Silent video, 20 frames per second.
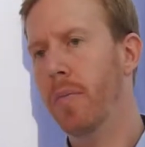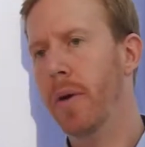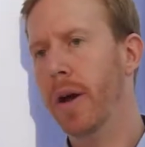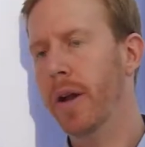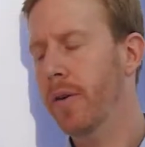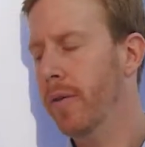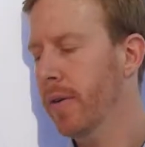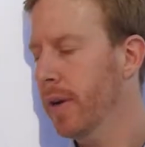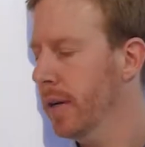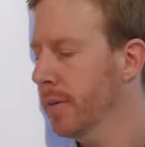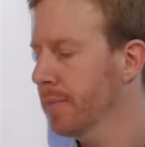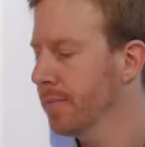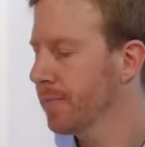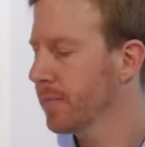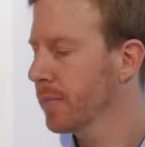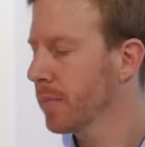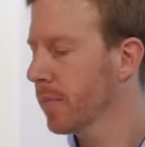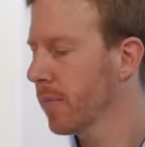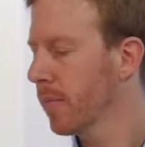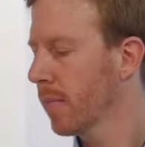battery.
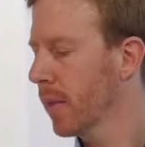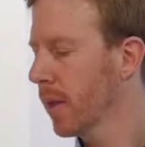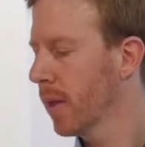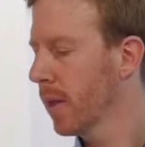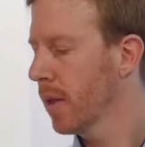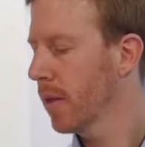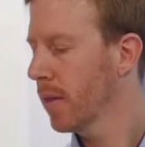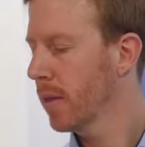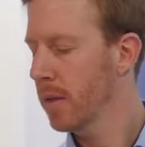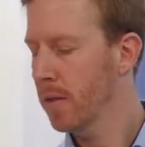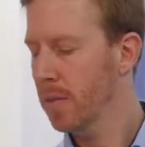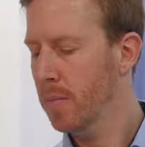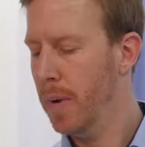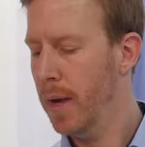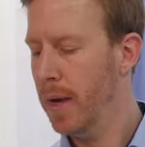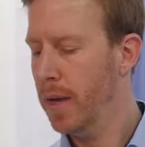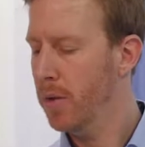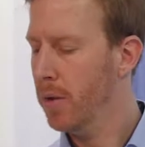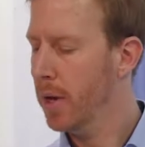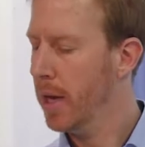This
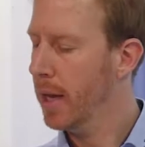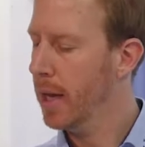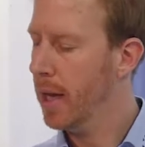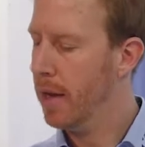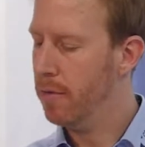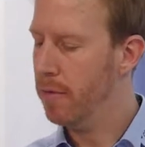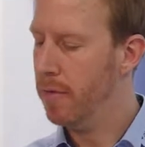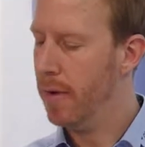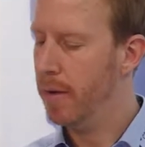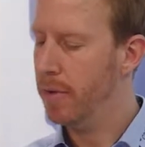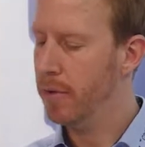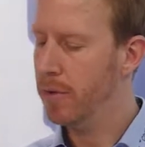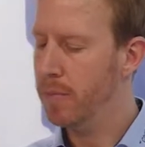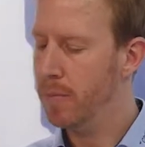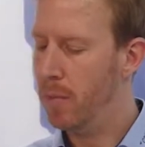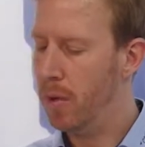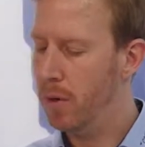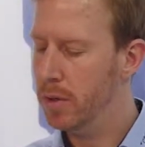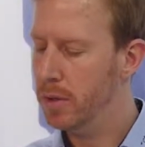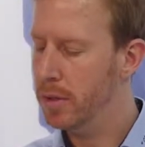way you can have a very
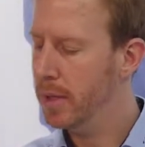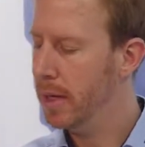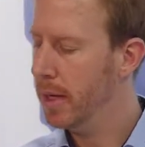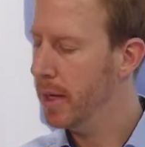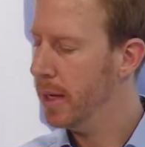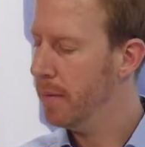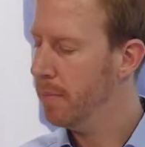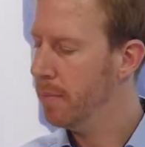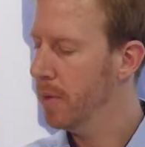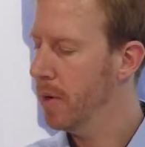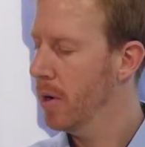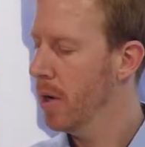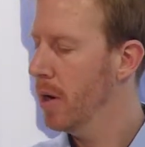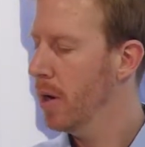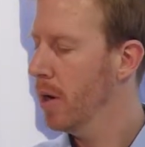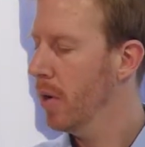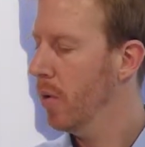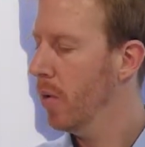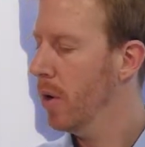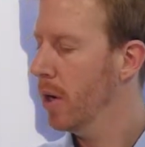small setup,
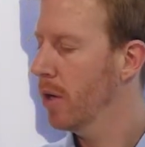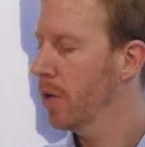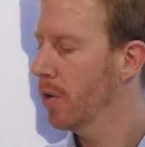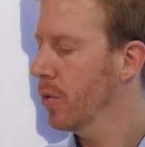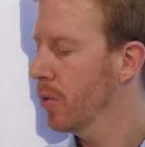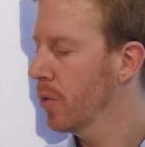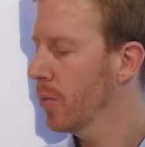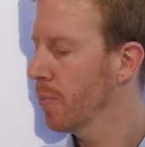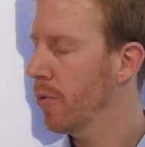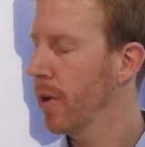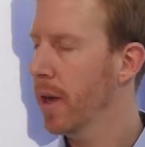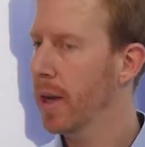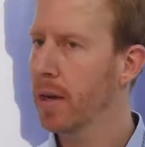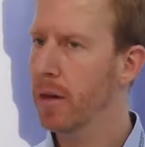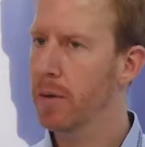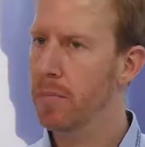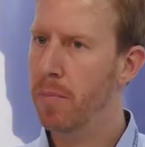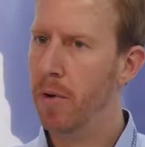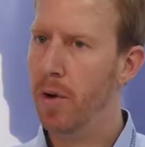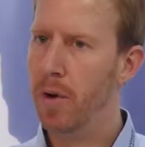or you use a
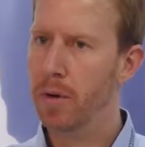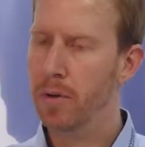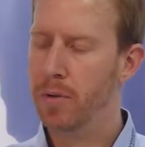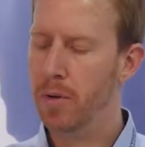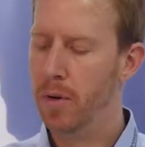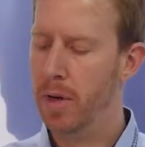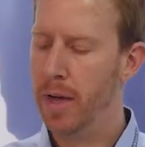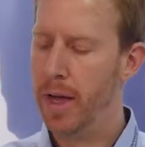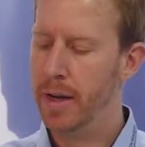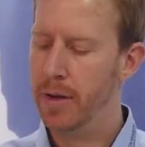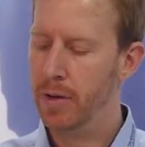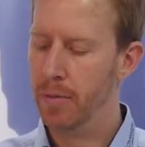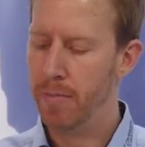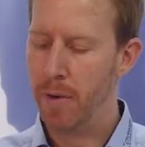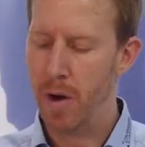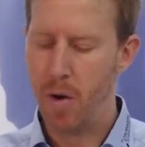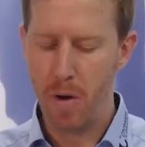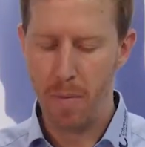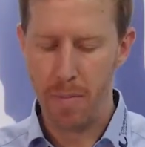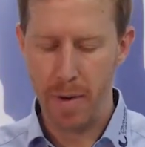breakout box or
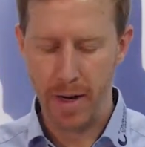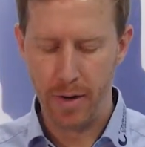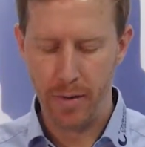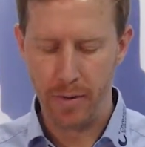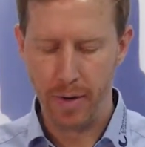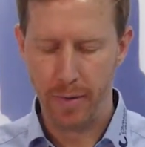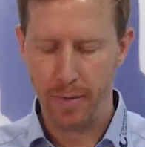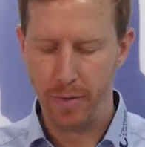Anton-Bauer battery